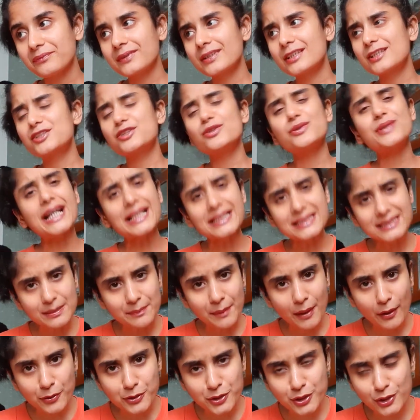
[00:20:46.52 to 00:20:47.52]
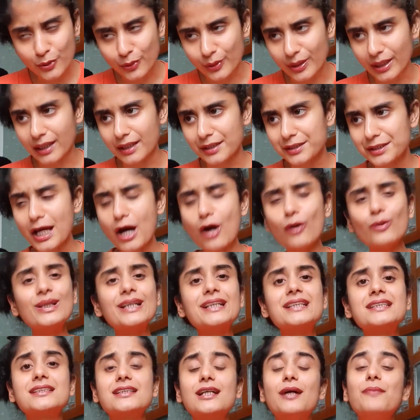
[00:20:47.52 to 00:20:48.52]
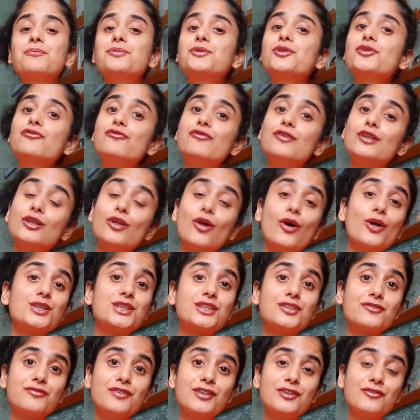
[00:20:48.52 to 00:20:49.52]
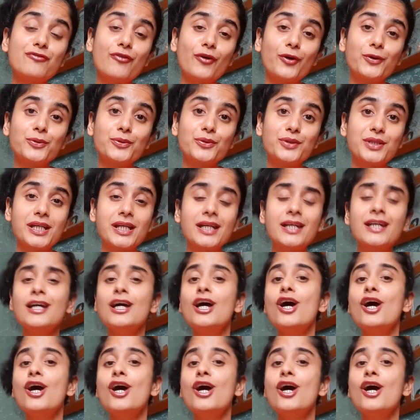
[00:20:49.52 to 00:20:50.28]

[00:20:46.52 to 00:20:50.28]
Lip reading: So that's about yoga. Now let's come to philosophy for today.